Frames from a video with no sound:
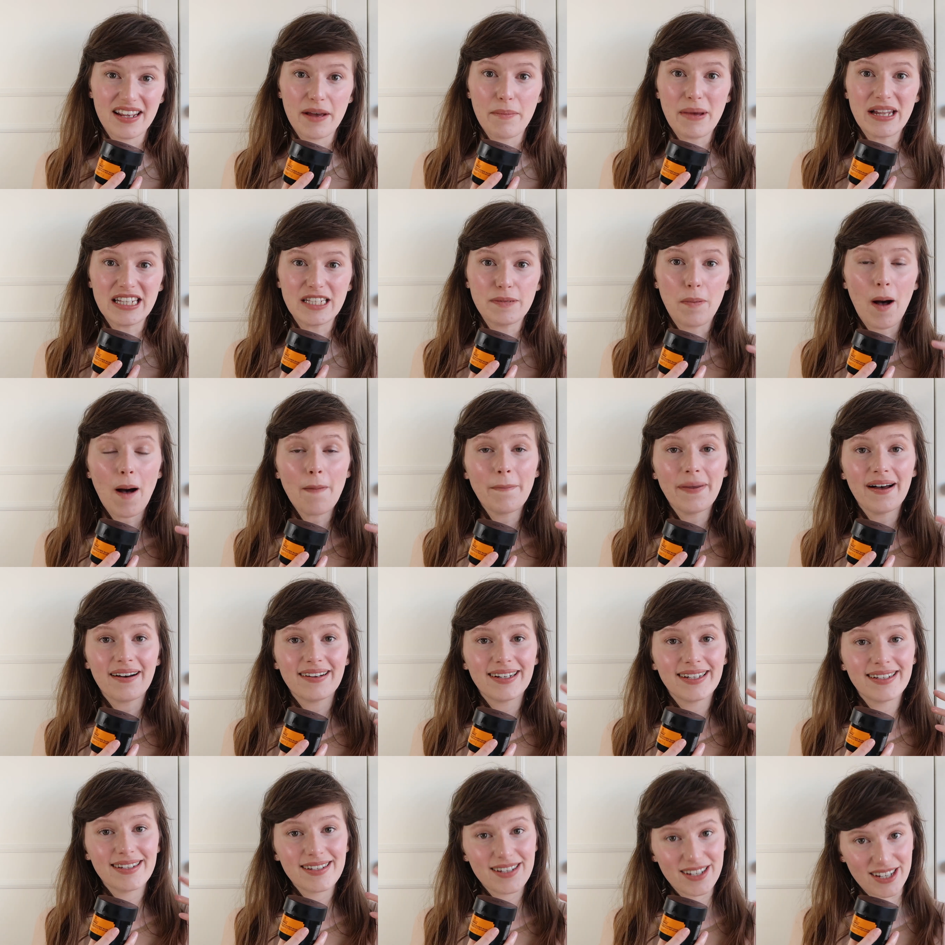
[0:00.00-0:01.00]
You're meant to pop it
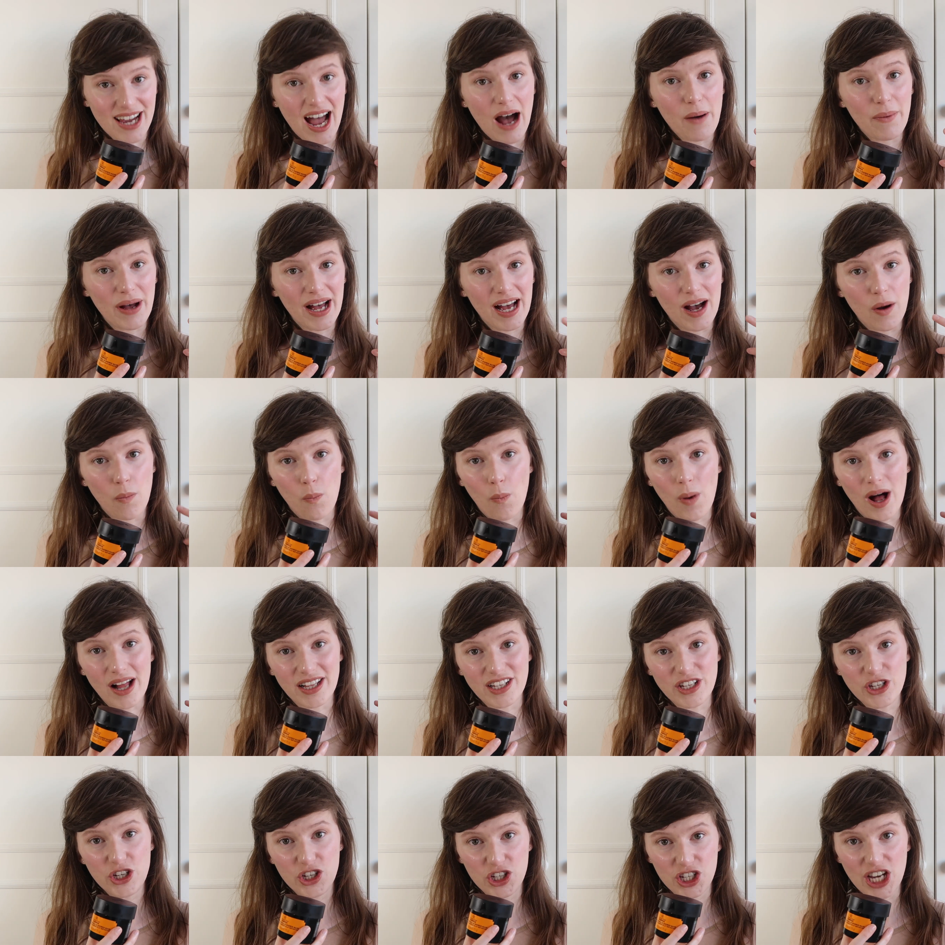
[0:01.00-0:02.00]
on in the shower, and
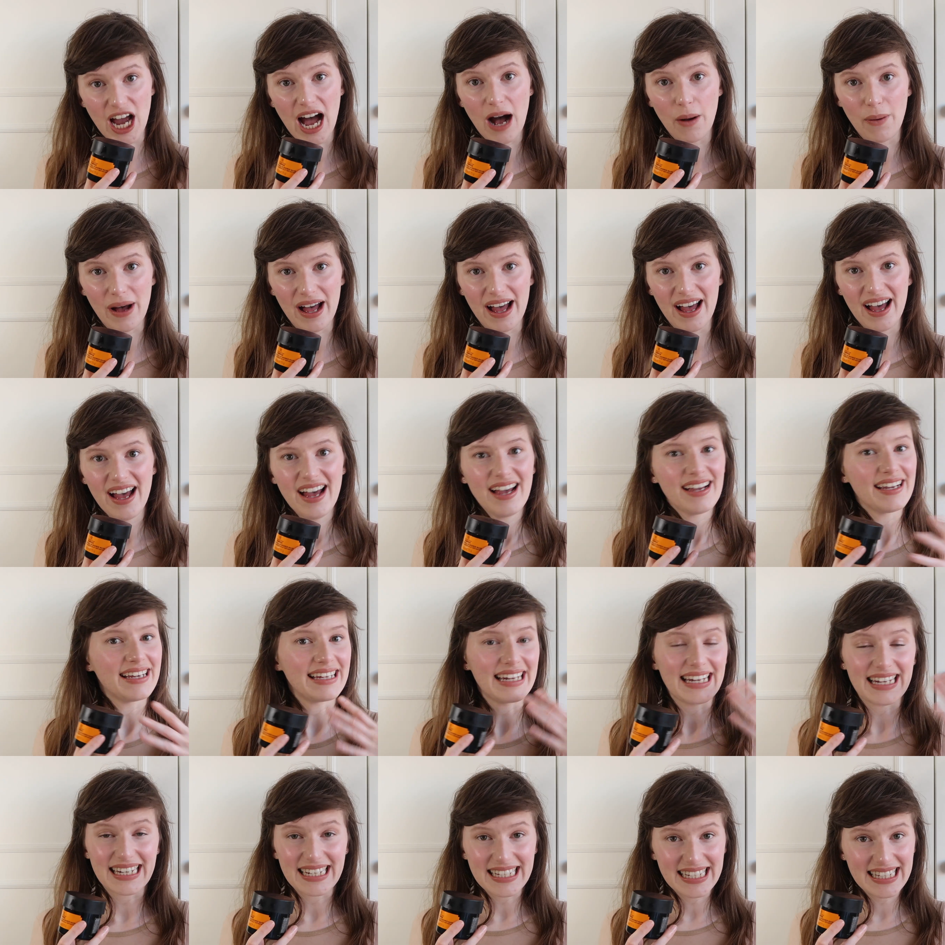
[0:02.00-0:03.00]
while you shower, you
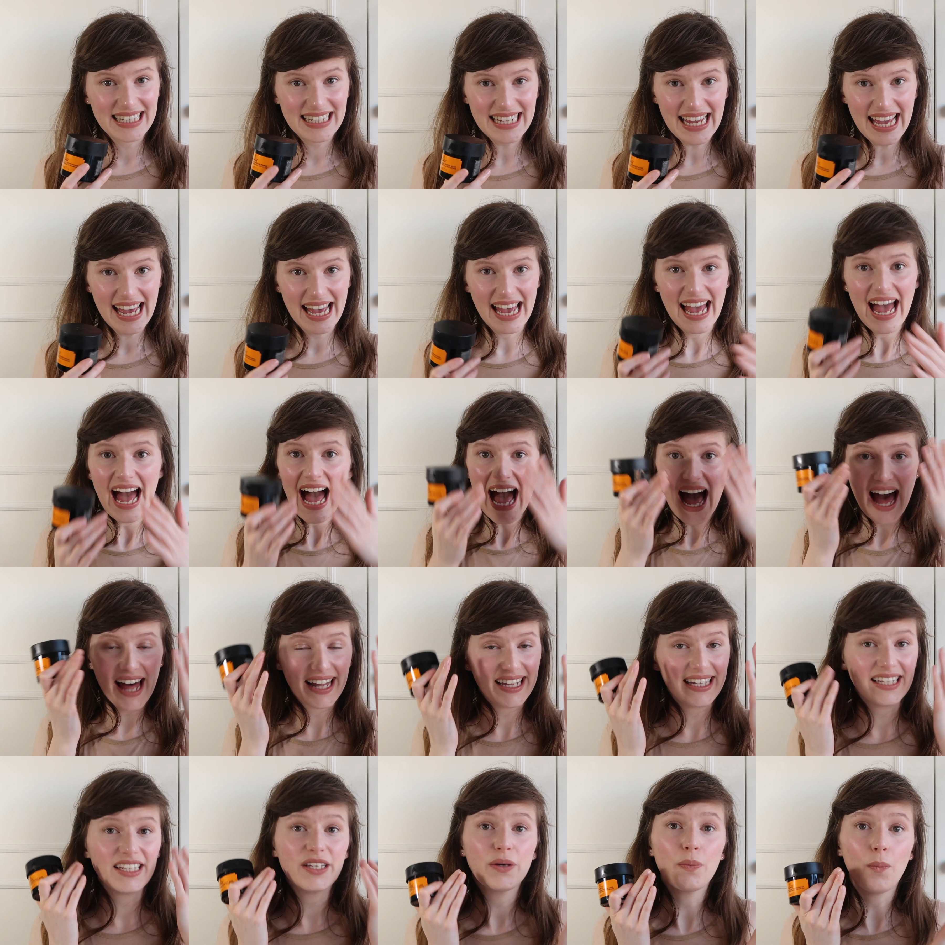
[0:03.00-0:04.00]
let it sit,
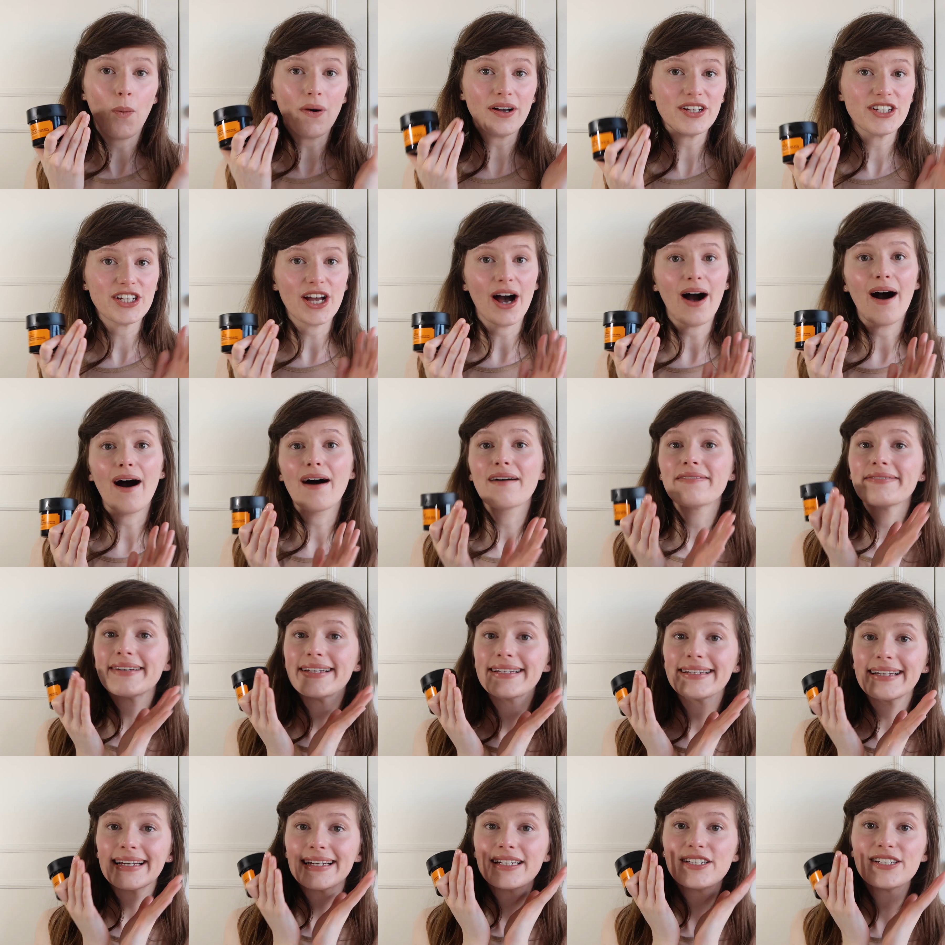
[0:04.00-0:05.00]
and then you wash it off
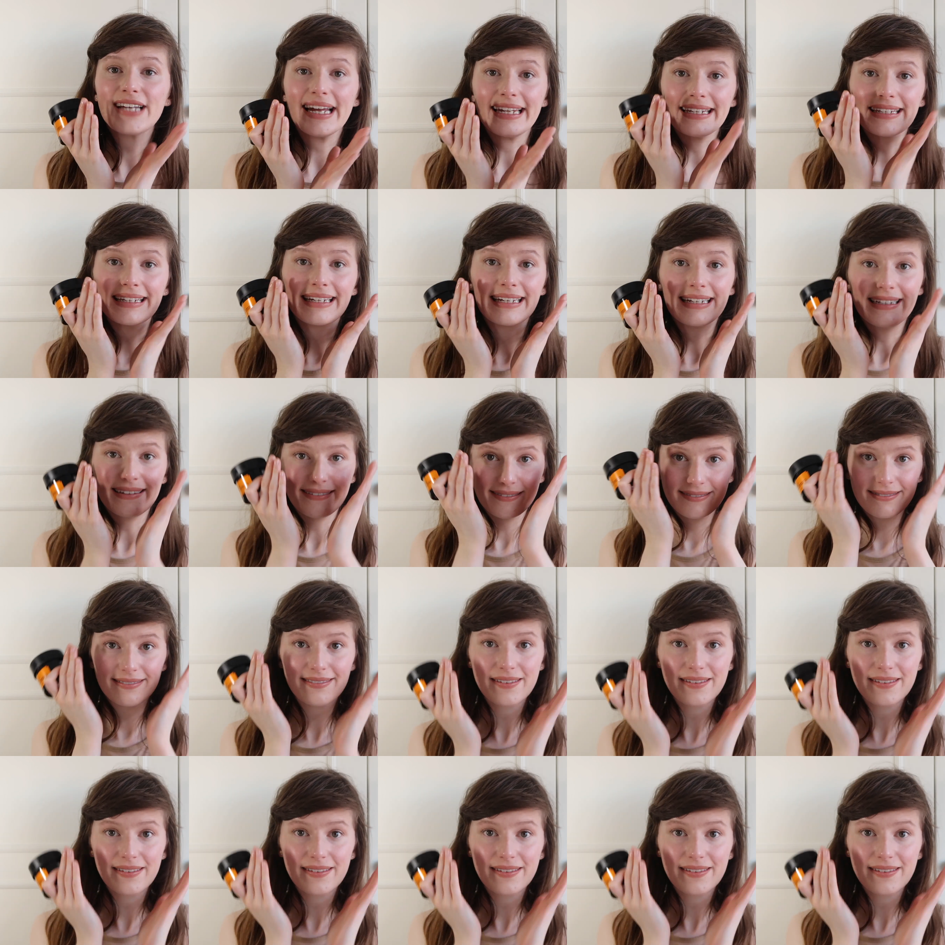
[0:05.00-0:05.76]
and like gently,